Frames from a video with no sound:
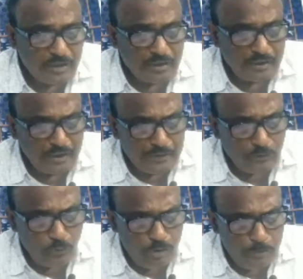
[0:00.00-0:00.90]
in
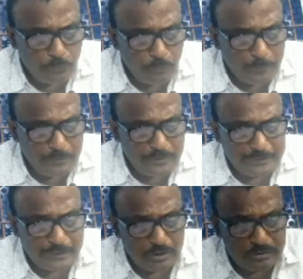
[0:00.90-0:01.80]
all probability,
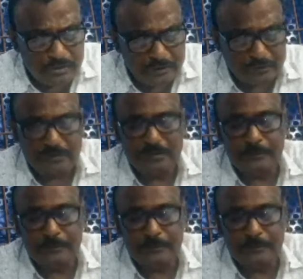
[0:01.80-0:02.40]
cause death,